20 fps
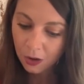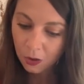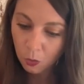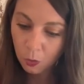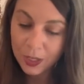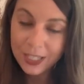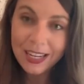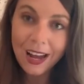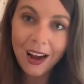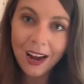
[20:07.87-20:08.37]

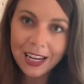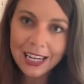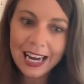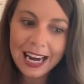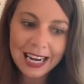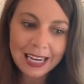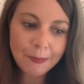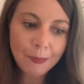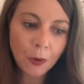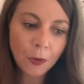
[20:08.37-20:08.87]
was
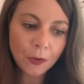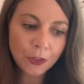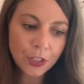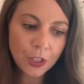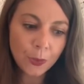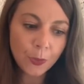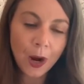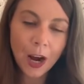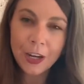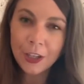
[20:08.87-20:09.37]
unable
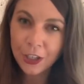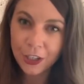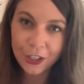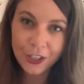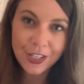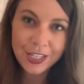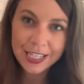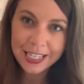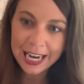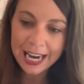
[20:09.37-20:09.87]
to
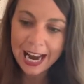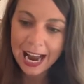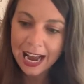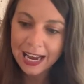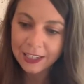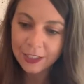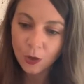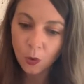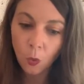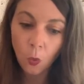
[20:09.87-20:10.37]

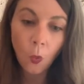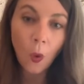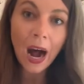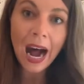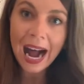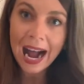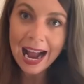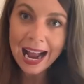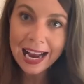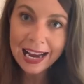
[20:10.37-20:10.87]
understand
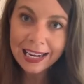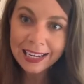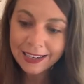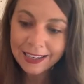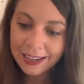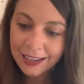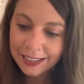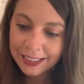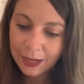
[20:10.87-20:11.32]
why.